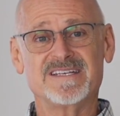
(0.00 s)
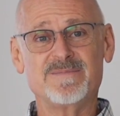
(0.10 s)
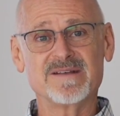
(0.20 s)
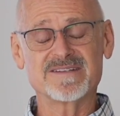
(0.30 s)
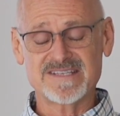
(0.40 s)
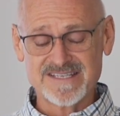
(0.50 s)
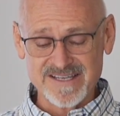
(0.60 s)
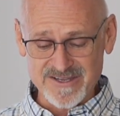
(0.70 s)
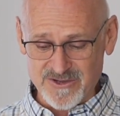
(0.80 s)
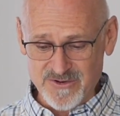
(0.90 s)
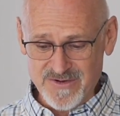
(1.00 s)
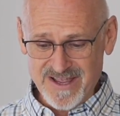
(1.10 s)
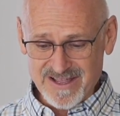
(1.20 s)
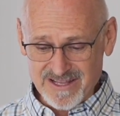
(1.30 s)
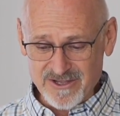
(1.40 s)
to be able to tell
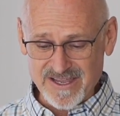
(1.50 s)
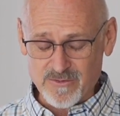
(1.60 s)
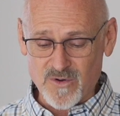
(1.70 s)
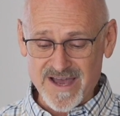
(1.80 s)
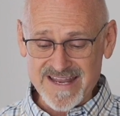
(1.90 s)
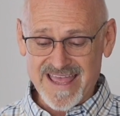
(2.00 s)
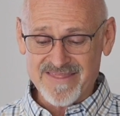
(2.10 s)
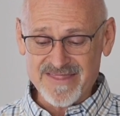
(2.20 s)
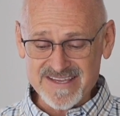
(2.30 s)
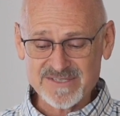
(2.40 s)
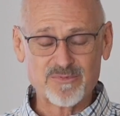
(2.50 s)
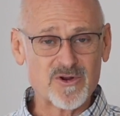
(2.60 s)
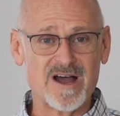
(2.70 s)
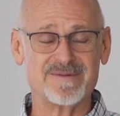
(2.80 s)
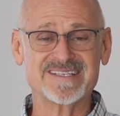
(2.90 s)
you and look at what this
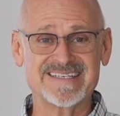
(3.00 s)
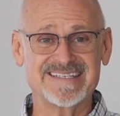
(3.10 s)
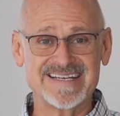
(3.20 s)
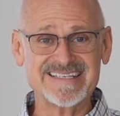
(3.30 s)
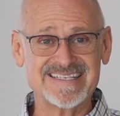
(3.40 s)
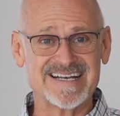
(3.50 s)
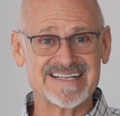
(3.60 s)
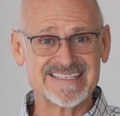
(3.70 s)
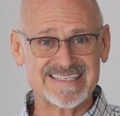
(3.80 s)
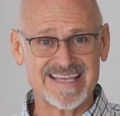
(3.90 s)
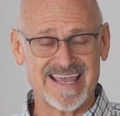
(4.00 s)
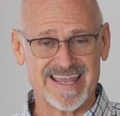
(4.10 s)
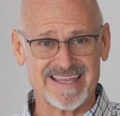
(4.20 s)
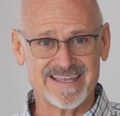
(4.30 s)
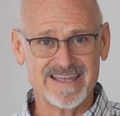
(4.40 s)
promise does not say.